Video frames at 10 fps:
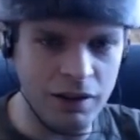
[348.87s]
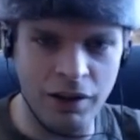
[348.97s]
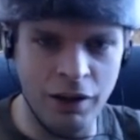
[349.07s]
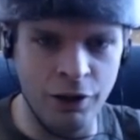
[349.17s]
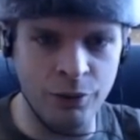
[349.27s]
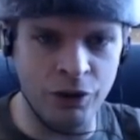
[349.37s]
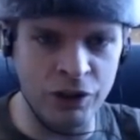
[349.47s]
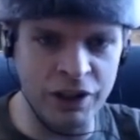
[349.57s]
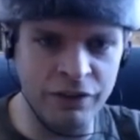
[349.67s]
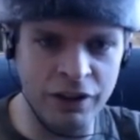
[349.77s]
Hello,
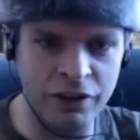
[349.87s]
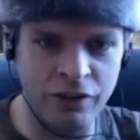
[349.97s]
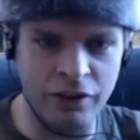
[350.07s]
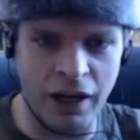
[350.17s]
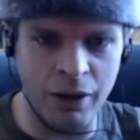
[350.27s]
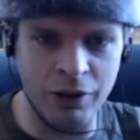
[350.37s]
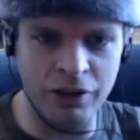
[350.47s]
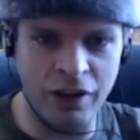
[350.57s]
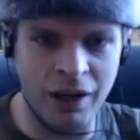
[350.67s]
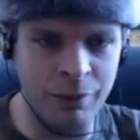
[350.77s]
Cleveland says,
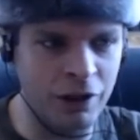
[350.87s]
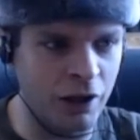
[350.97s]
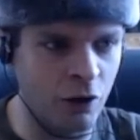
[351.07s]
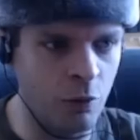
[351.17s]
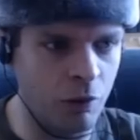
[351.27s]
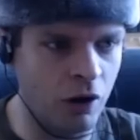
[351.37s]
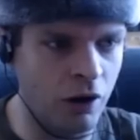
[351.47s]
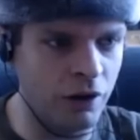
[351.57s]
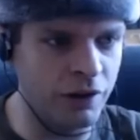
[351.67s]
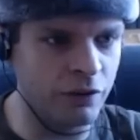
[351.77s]
howdy, Simon. I hope
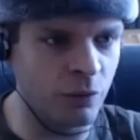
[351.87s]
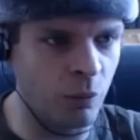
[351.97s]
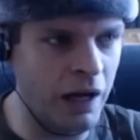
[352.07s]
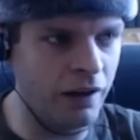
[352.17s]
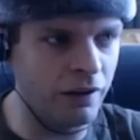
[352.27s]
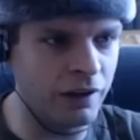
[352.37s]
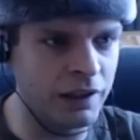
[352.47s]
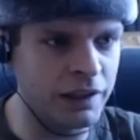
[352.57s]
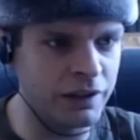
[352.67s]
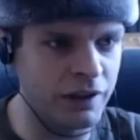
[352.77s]
all is well.
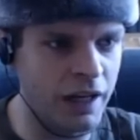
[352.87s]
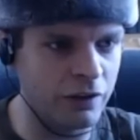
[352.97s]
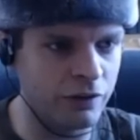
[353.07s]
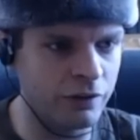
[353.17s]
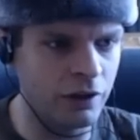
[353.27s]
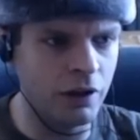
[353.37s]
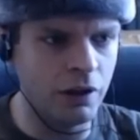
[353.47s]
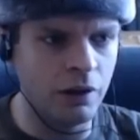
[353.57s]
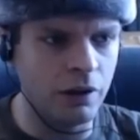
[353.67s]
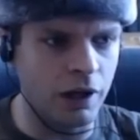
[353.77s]
Yes.
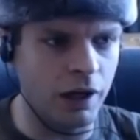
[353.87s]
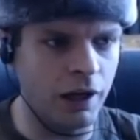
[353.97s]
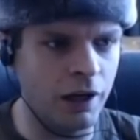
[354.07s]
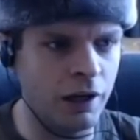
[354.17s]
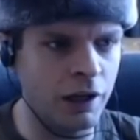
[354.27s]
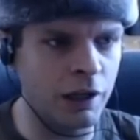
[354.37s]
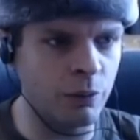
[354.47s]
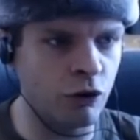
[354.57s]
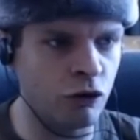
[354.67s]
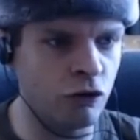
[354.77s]

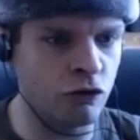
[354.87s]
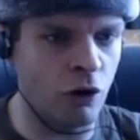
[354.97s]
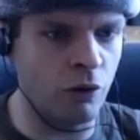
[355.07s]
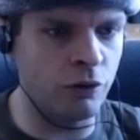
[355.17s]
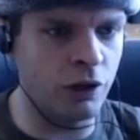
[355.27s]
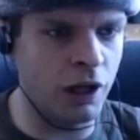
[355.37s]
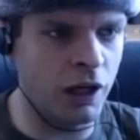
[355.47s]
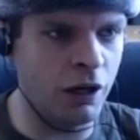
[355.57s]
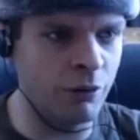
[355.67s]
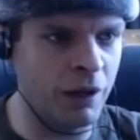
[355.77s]
We're just showing
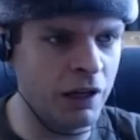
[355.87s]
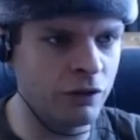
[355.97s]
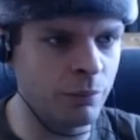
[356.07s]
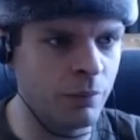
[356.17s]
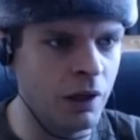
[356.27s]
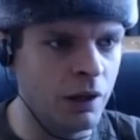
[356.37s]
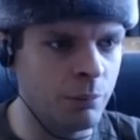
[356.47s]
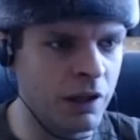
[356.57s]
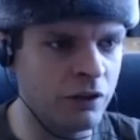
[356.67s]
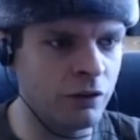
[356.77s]
how to make some
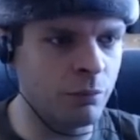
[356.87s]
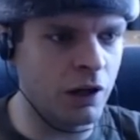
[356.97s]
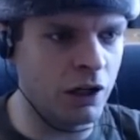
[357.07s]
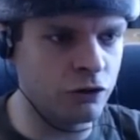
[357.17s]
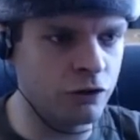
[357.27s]
gosh